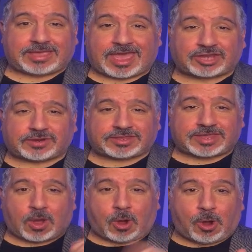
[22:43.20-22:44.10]

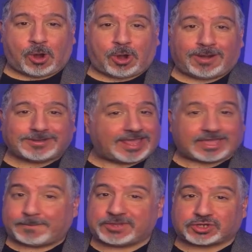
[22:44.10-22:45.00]
address or
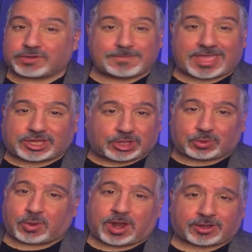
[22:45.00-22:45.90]
take a picture of my
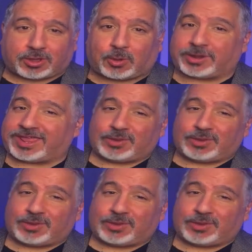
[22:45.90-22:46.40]
QR code